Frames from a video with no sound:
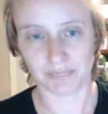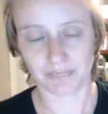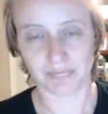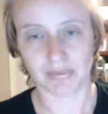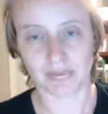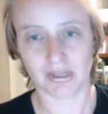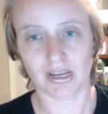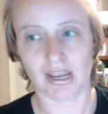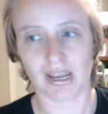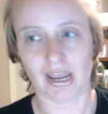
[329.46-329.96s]

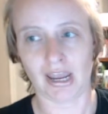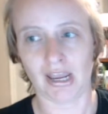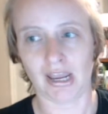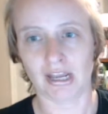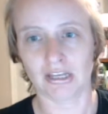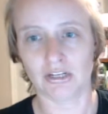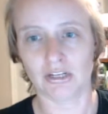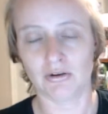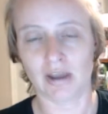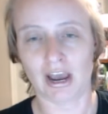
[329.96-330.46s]
and you
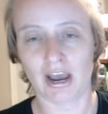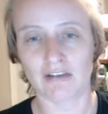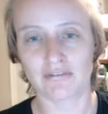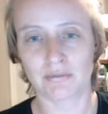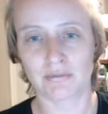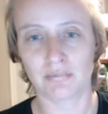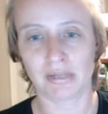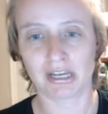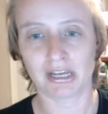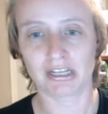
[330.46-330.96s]
have to
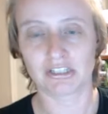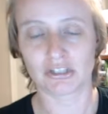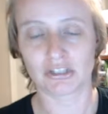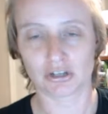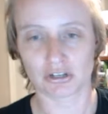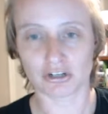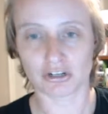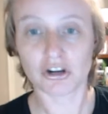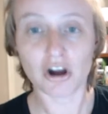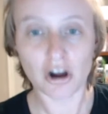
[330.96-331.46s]
play certain
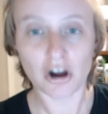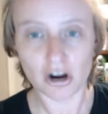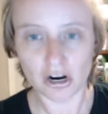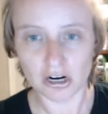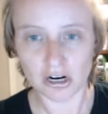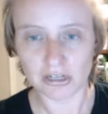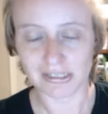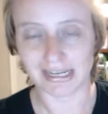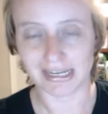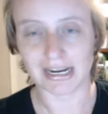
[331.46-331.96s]
cards,
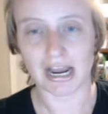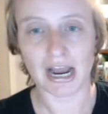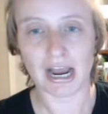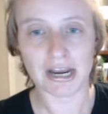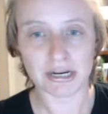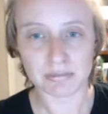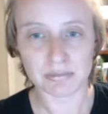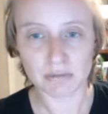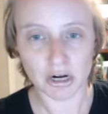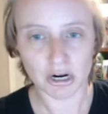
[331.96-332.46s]
like item
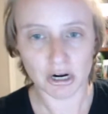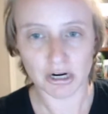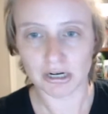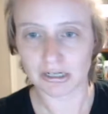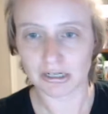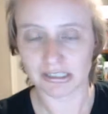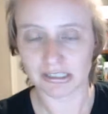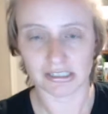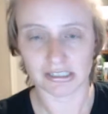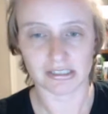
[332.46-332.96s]
cards
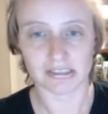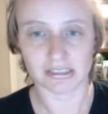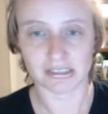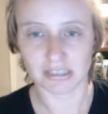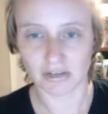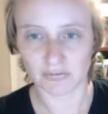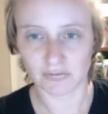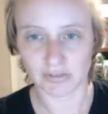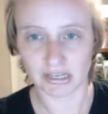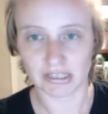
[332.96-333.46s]
and stuff
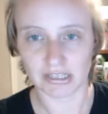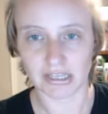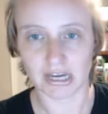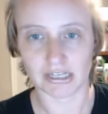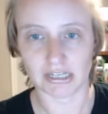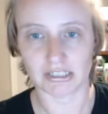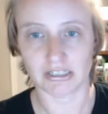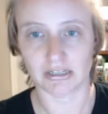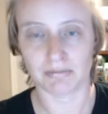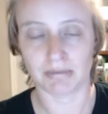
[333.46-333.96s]
like that,
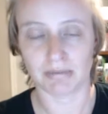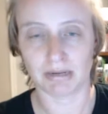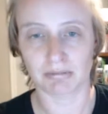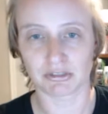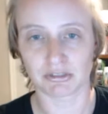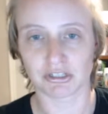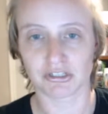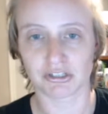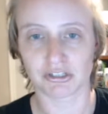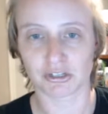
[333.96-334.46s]
to be able to
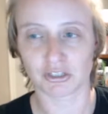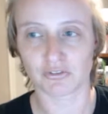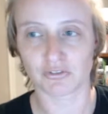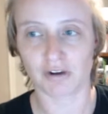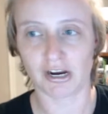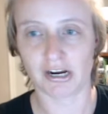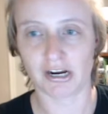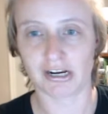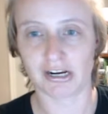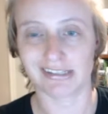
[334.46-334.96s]
search for
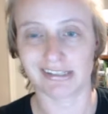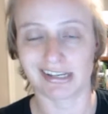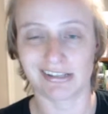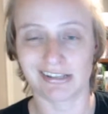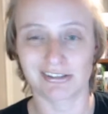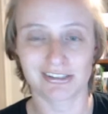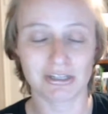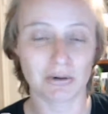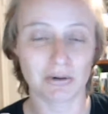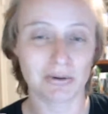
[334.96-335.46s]
areas. And there's
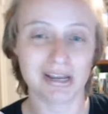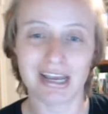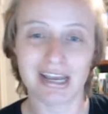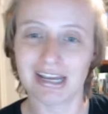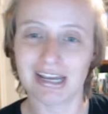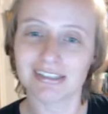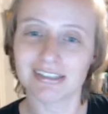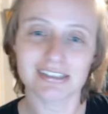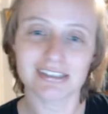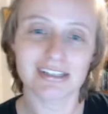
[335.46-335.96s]
no
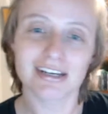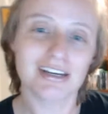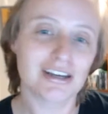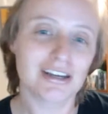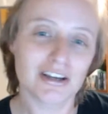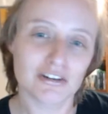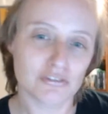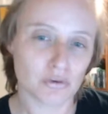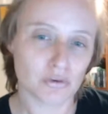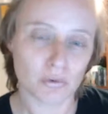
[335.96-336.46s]
hint
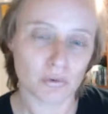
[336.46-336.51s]
for